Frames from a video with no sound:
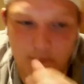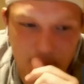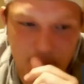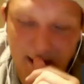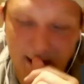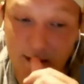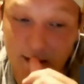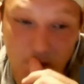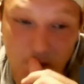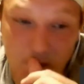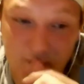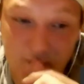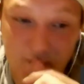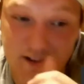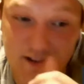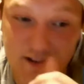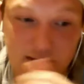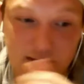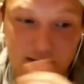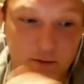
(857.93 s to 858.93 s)
I don't know if
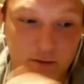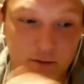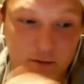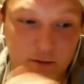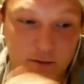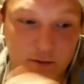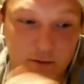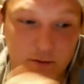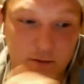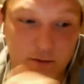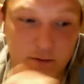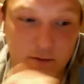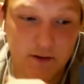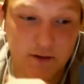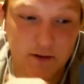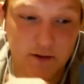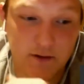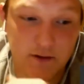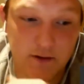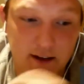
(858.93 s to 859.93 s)
he's improved on
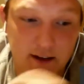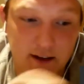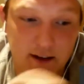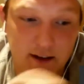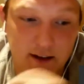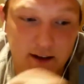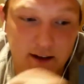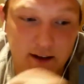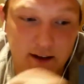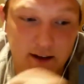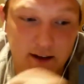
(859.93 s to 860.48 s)
that.